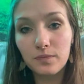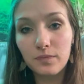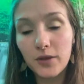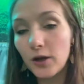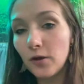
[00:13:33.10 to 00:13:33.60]

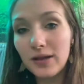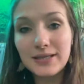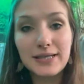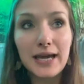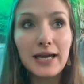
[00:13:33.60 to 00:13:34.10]
You know, they
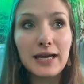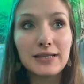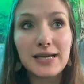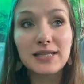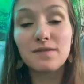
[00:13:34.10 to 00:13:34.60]
say it
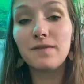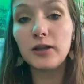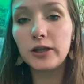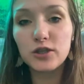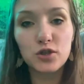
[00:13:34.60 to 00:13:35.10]
takes a
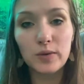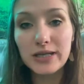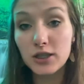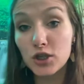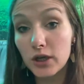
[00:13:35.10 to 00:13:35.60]
village to
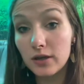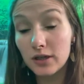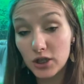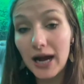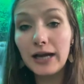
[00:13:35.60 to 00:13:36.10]
raise a
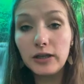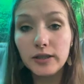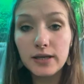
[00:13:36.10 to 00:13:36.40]
child.